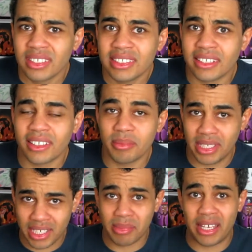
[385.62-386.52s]
So, I
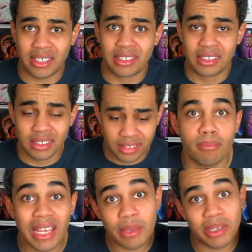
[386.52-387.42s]
mean, come on.
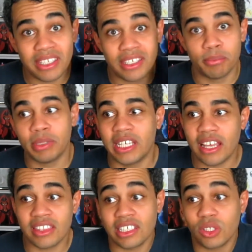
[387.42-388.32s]
My opinion, but
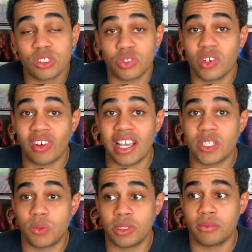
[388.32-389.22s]
I think those 3
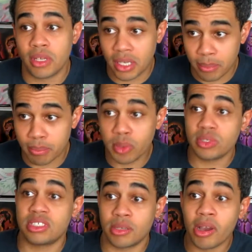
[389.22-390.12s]
rides would
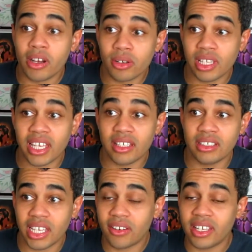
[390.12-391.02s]
boost
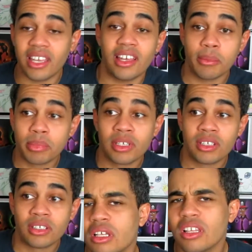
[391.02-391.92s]
Tomorrowland area up.
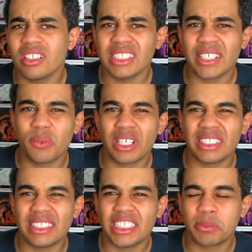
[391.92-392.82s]
Other things I'd want to
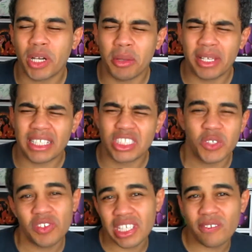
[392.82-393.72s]
see is probably like
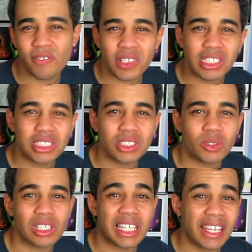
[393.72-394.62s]
Sophia the First
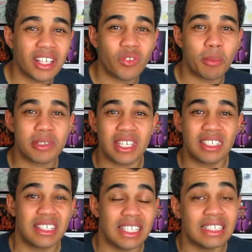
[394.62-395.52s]
or Elena
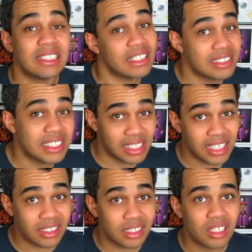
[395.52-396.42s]
represented in
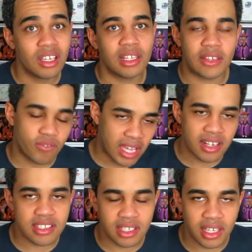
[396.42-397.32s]
Disneyland, like
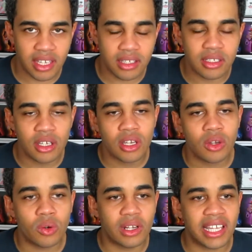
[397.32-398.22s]
Fantasyland
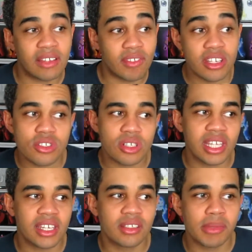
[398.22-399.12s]
or like
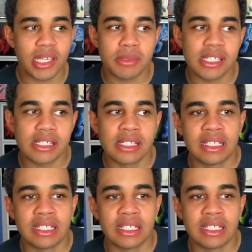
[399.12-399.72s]
Adventureland maybe.